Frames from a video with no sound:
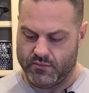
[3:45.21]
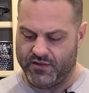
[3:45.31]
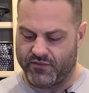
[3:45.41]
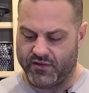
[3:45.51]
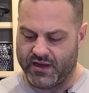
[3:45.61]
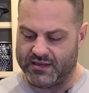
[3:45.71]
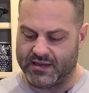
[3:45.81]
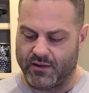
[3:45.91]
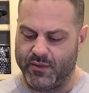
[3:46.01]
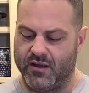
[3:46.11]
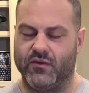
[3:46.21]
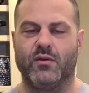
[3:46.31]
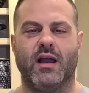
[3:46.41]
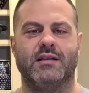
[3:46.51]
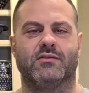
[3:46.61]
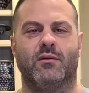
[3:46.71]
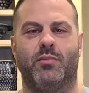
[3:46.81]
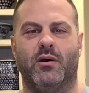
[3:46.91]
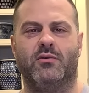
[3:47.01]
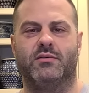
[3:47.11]
Never realized how many of you guys are
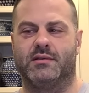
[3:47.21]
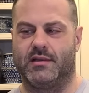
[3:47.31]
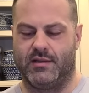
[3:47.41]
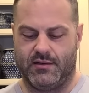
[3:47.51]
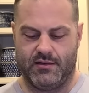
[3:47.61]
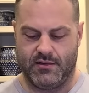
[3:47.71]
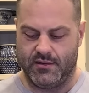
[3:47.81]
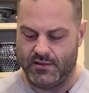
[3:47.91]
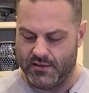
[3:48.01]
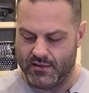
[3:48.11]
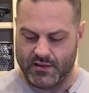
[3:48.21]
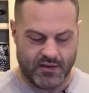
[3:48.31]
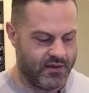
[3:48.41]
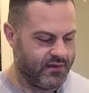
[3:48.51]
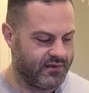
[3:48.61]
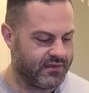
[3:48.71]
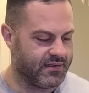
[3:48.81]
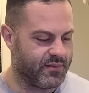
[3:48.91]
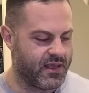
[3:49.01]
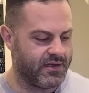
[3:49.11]
opposed, huh, to
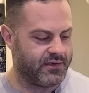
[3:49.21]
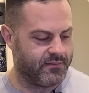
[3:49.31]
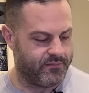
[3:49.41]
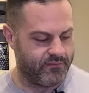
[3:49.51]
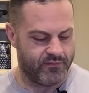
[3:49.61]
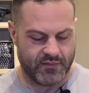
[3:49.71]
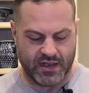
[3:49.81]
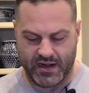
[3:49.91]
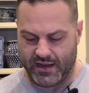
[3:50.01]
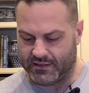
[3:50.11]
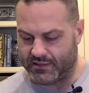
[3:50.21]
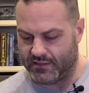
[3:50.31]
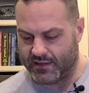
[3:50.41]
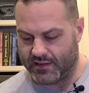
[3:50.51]
some ketchup on eggs.